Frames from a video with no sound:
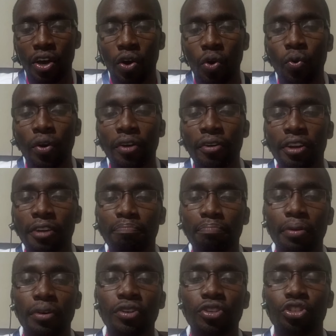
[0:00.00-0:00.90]
we will
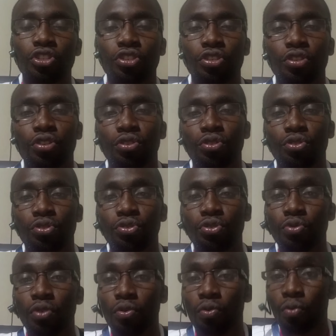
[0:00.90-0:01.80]
post to
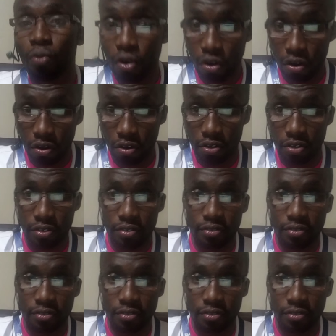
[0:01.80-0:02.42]
your wall